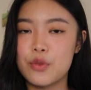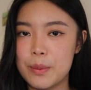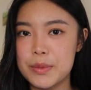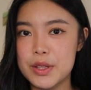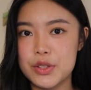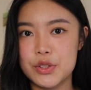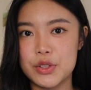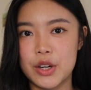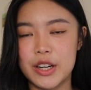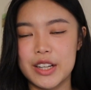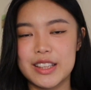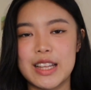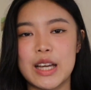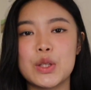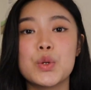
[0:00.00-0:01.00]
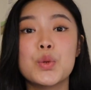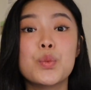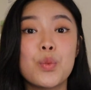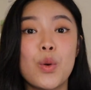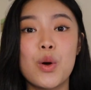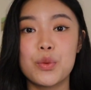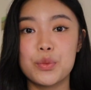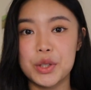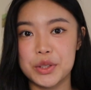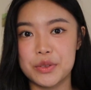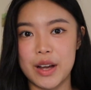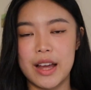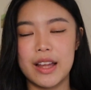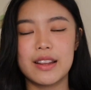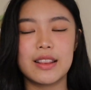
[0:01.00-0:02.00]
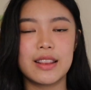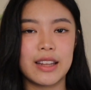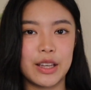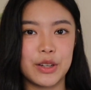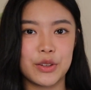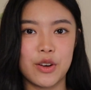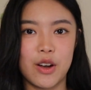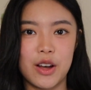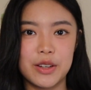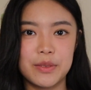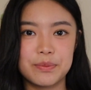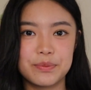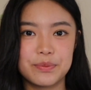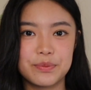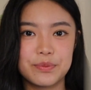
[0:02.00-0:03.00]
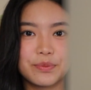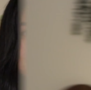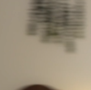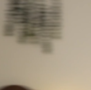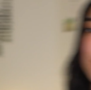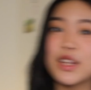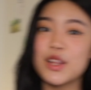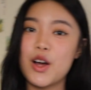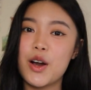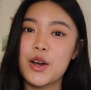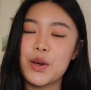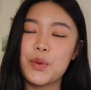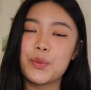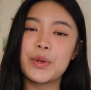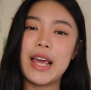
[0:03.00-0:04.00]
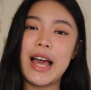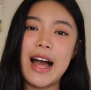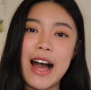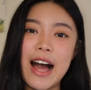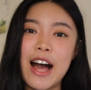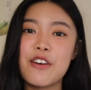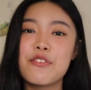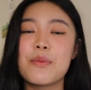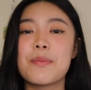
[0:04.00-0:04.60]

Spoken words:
from the start that you won't regret later on. Moving along, we have